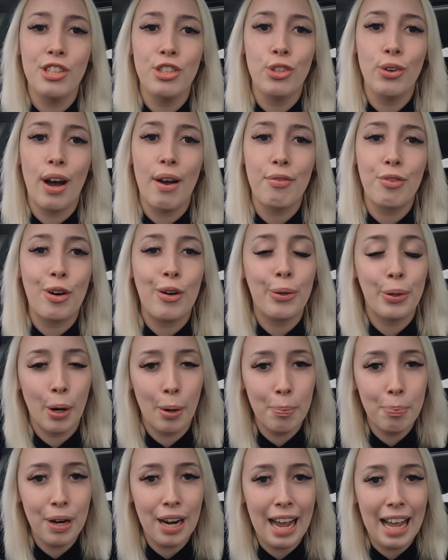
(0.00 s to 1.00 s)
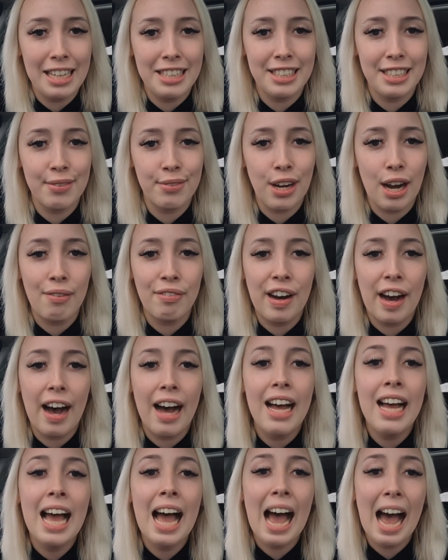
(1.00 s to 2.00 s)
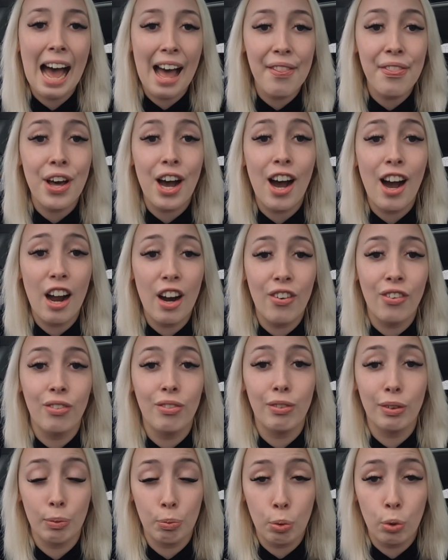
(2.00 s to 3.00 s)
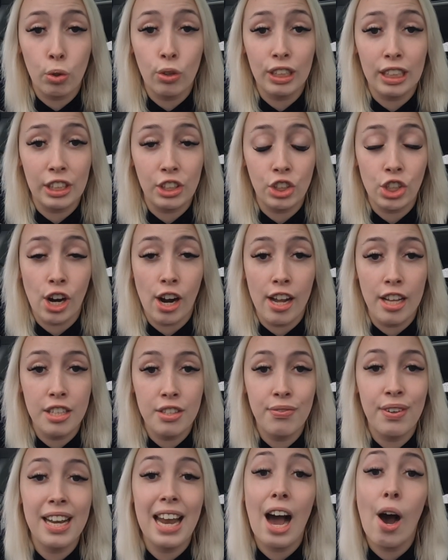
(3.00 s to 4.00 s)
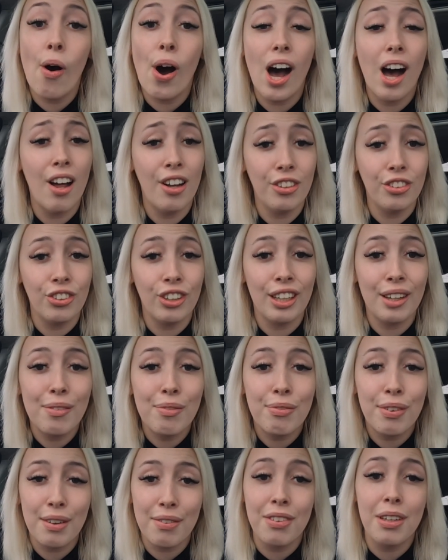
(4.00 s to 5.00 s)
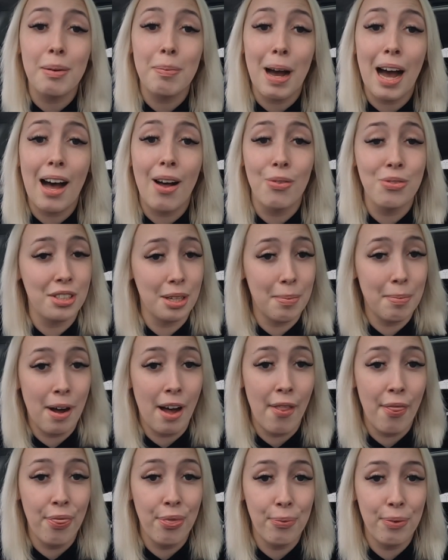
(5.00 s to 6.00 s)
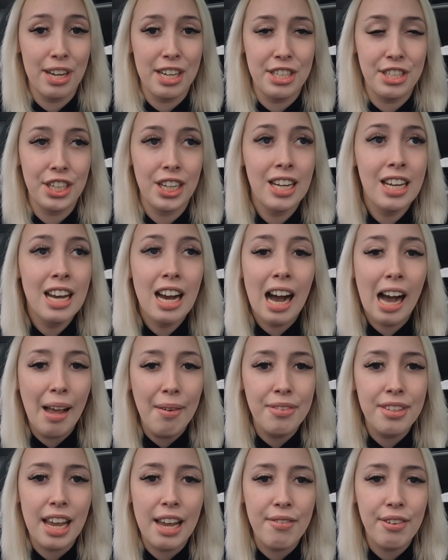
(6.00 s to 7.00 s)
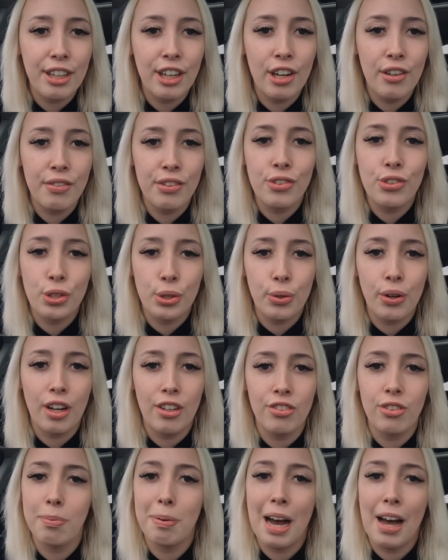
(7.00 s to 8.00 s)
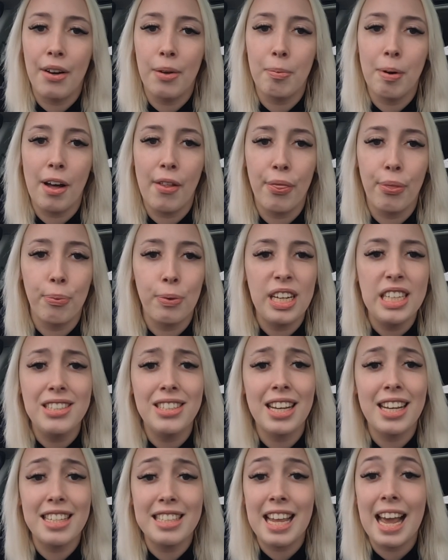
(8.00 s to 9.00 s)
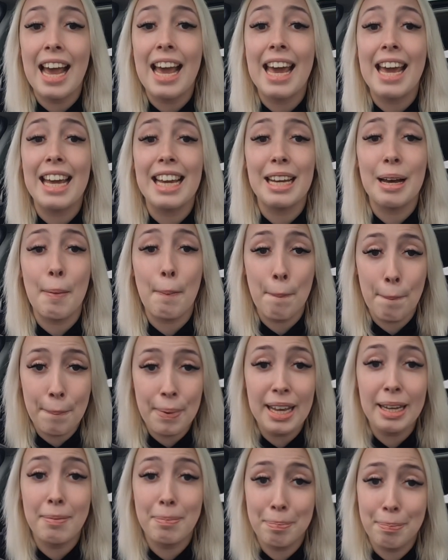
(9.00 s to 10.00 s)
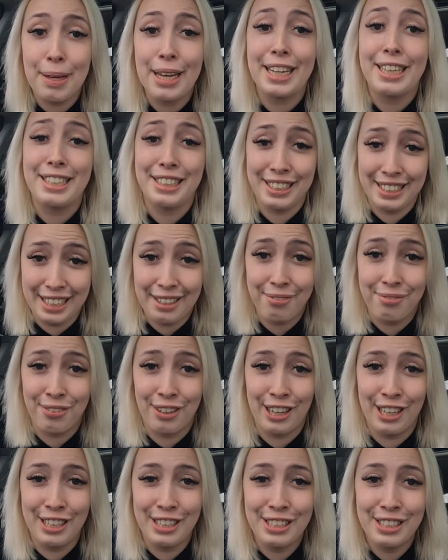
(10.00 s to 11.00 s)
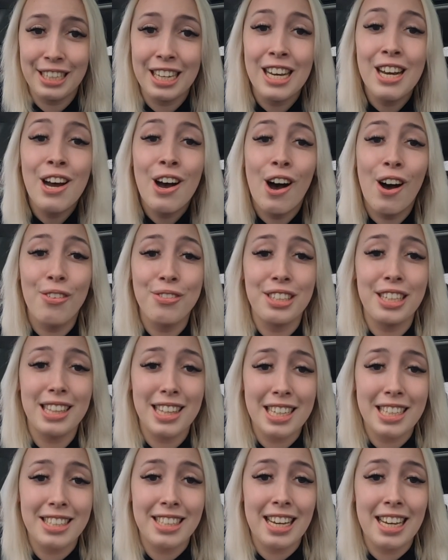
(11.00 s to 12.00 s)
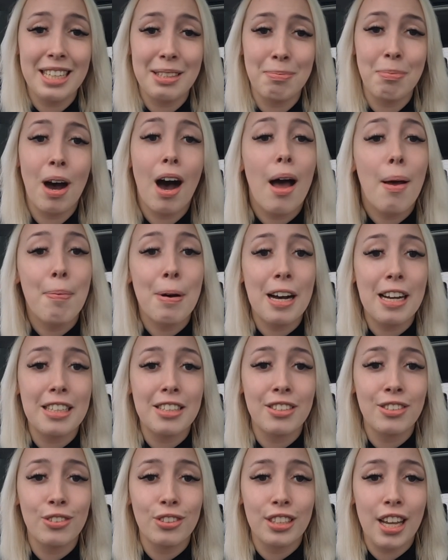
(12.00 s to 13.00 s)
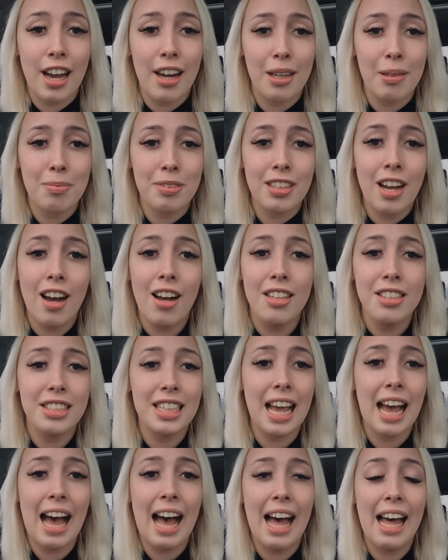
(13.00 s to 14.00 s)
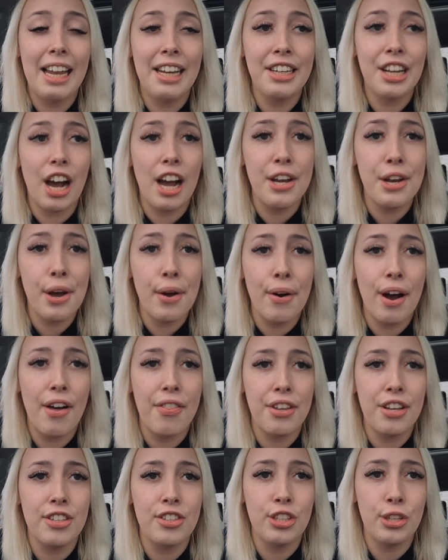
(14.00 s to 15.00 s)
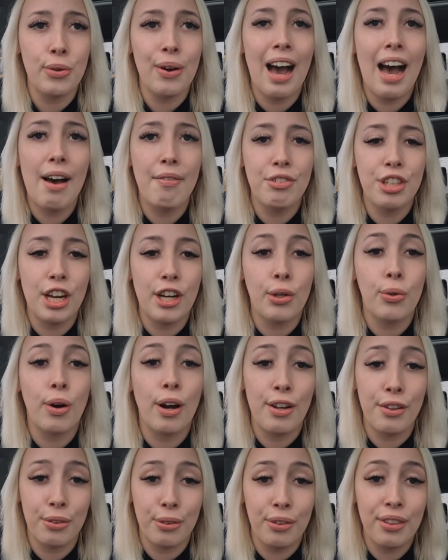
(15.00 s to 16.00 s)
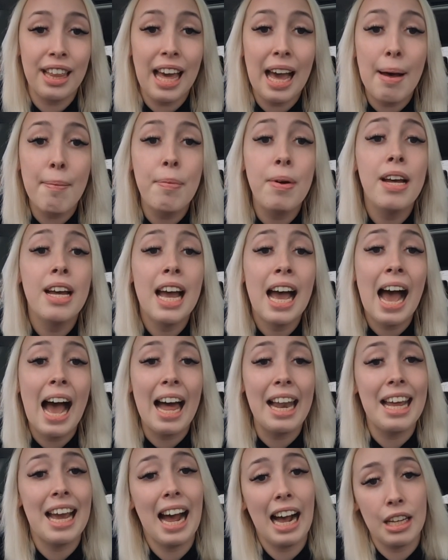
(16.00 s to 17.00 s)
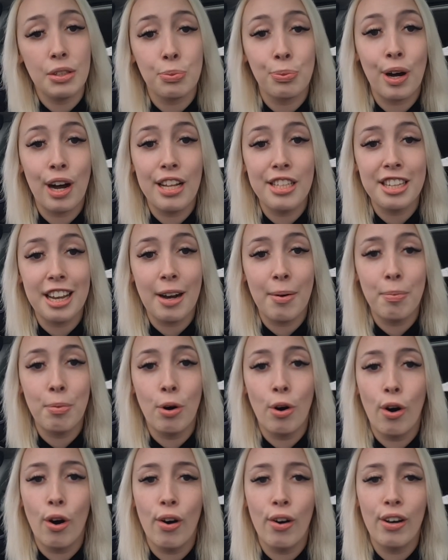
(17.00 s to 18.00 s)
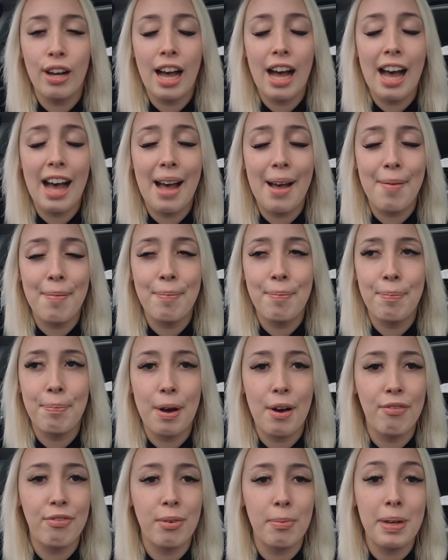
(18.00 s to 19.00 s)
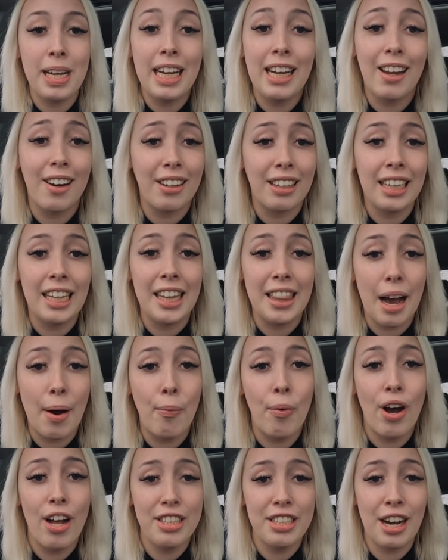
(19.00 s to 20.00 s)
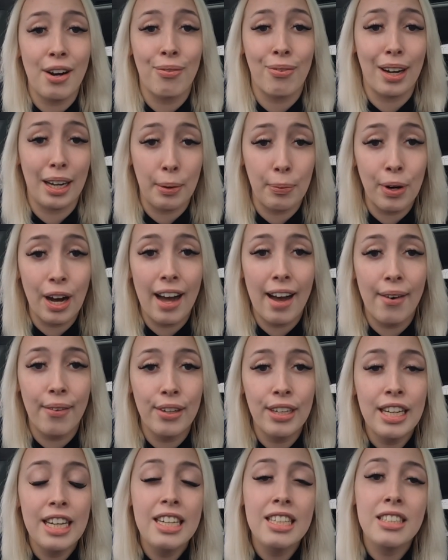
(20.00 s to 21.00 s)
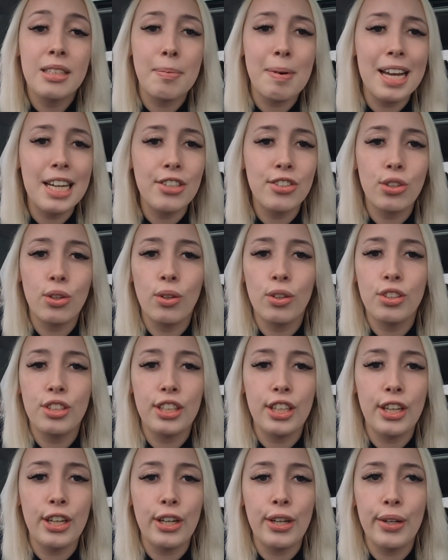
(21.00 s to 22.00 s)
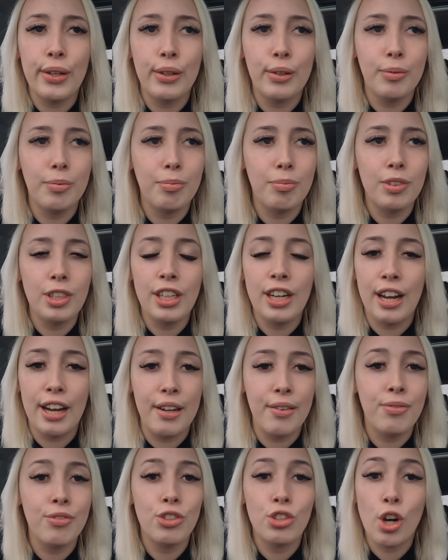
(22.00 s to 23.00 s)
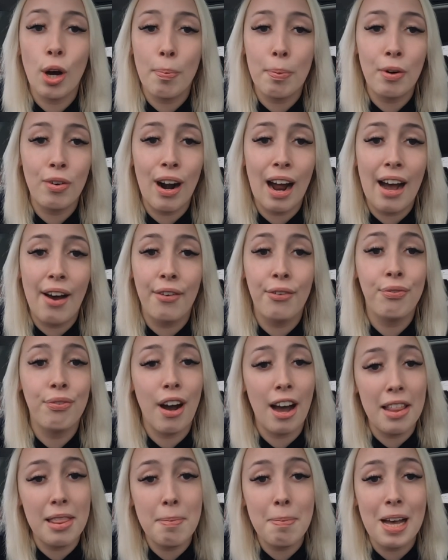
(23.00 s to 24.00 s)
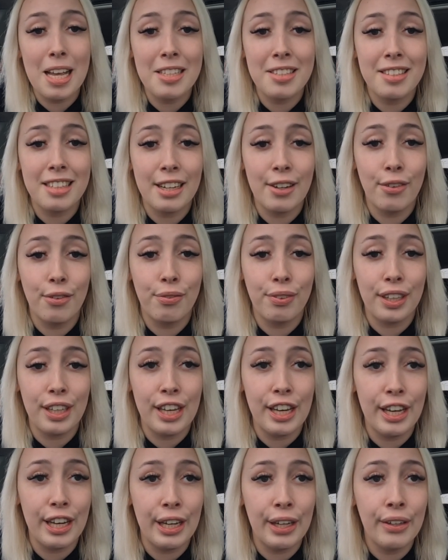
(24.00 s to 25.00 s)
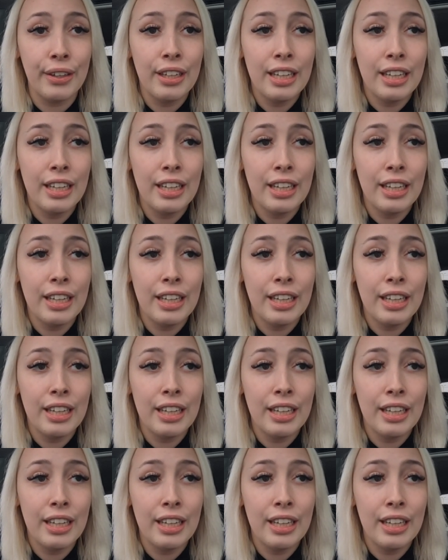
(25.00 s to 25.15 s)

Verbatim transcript: So I've got comprehensive cover and the hire and reward insurance for now £150 a month, which I'm saving over £200 a month, which is a big, big difference. Obviously, this is my personal circumstance, and I know others who have done a quote through them and it has worked out more. Um, but for me, luckily, that worked out really well. So make sure to, you know, shop around, find the best deal for you.